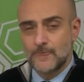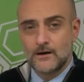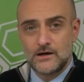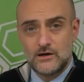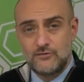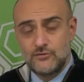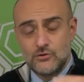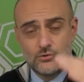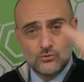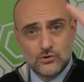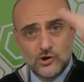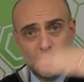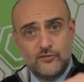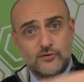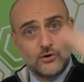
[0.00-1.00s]
If you
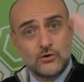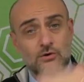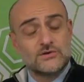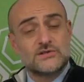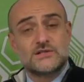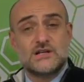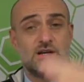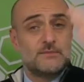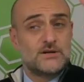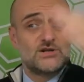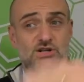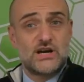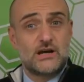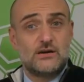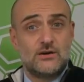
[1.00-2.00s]
go on Steam and
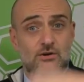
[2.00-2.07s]
check the